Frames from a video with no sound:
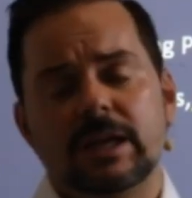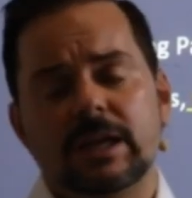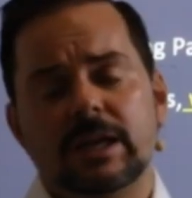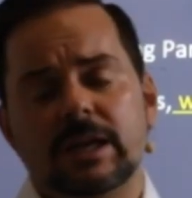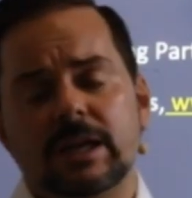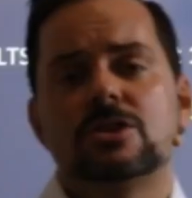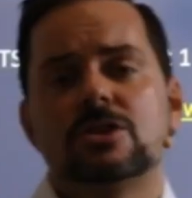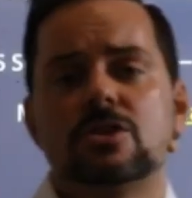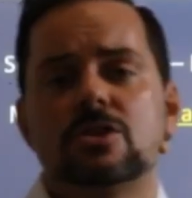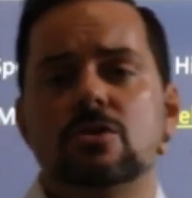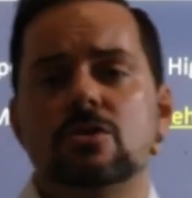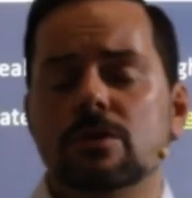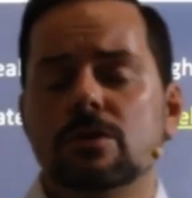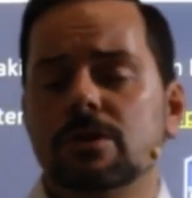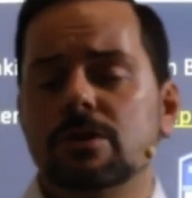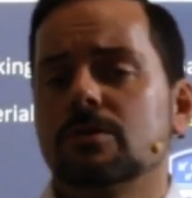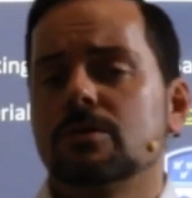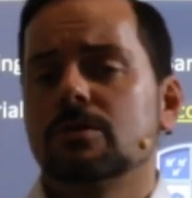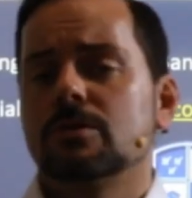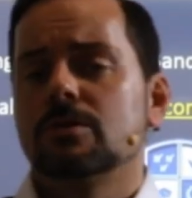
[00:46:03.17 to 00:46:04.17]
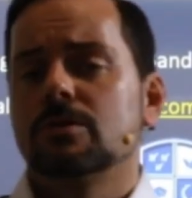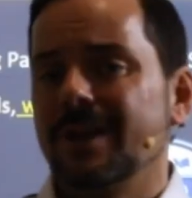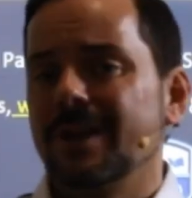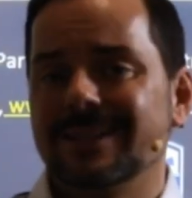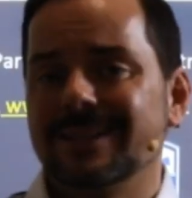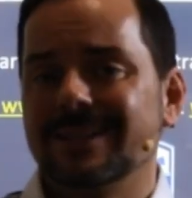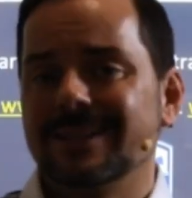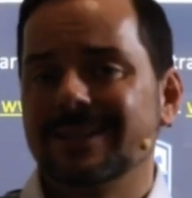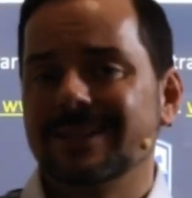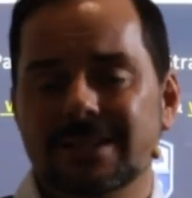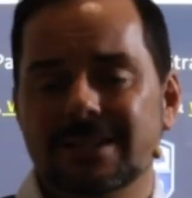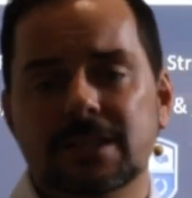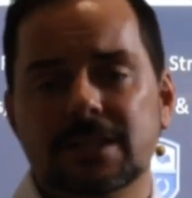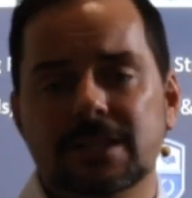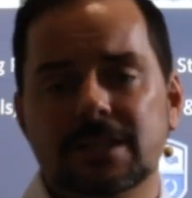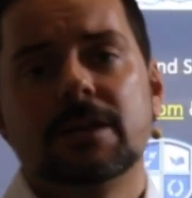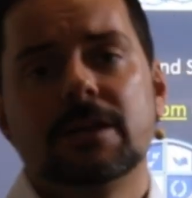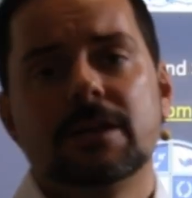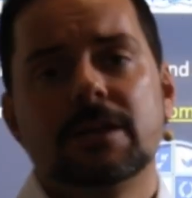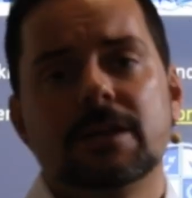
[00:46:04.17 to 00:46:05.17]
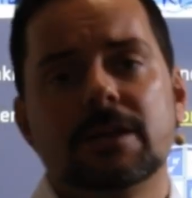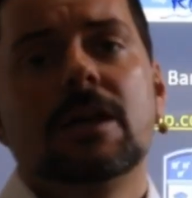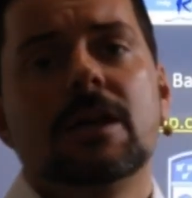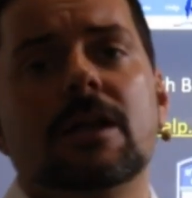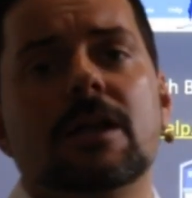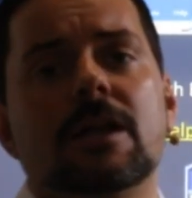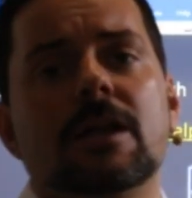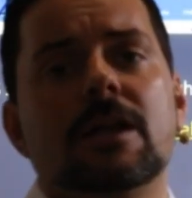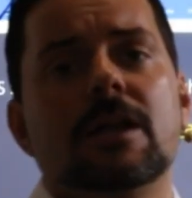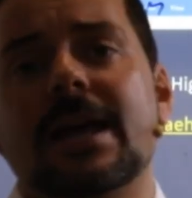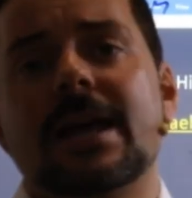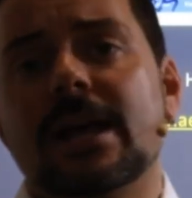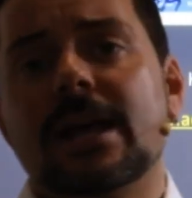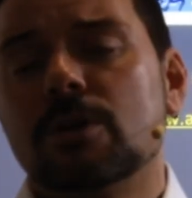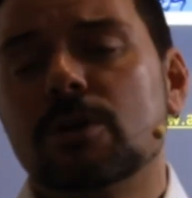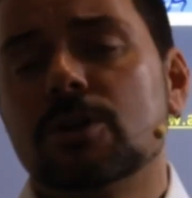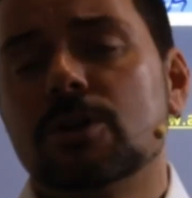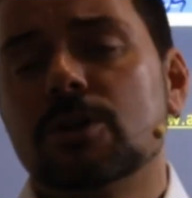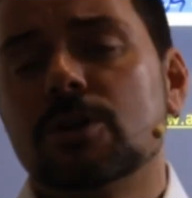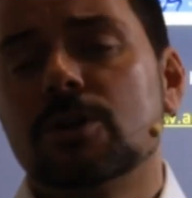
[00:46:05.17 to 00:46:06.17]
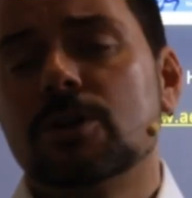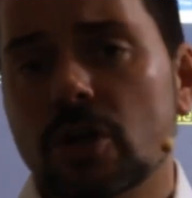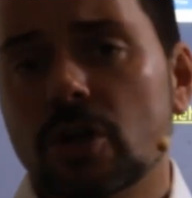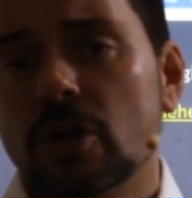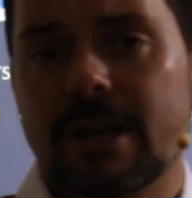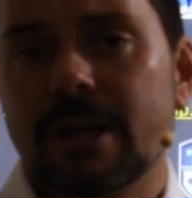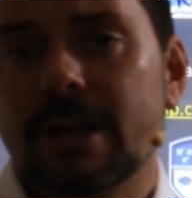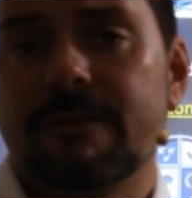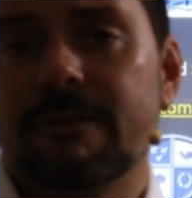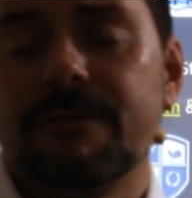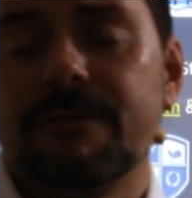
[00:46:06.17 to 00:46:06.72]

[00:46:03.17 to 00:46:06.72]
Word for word: student oriented language learning for